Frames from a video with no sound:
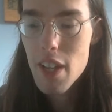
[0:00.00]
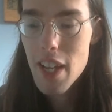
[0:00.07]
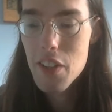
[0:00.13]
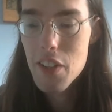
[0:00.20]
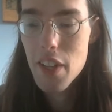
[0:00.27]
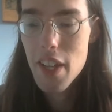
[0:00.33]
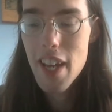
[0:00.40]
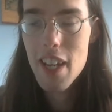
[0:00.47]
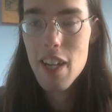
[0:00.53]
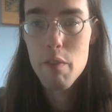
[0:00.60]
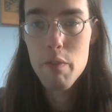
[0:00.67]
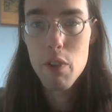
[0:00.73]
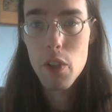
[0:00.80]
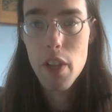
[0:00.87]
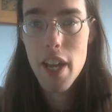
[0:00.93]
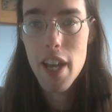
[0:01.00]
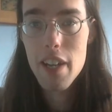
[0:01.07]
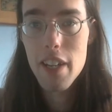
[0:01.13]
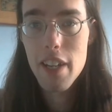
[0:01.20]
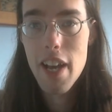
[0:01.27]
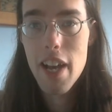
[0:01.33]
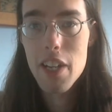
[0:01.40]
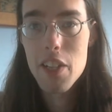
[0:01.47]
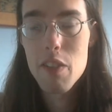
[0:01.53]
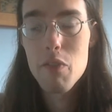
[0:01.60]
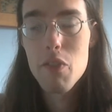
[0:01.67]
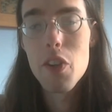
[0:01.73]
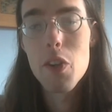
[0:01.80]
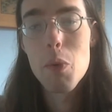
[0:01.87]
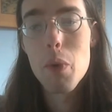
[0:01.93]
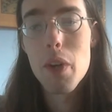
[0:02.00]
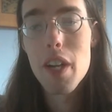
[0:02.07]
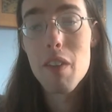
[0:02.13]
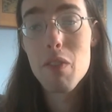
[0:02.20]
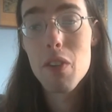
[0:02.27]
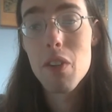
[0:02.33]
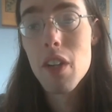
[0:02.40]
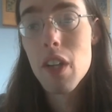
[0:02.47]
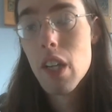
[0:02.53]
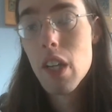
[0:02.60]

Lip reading: indicating volcanic activity or whatever.